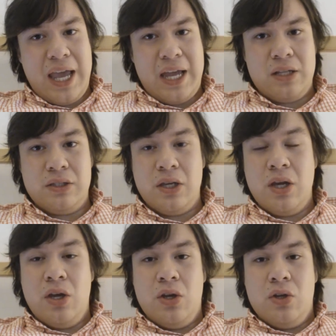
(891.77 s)
and
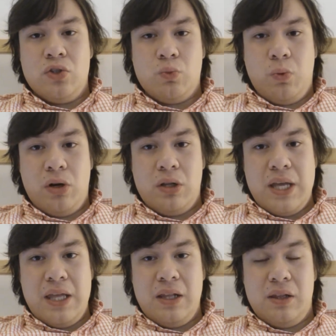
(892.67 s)

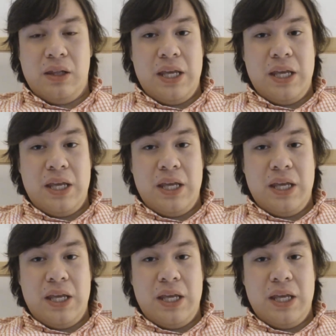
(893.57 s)
twirling,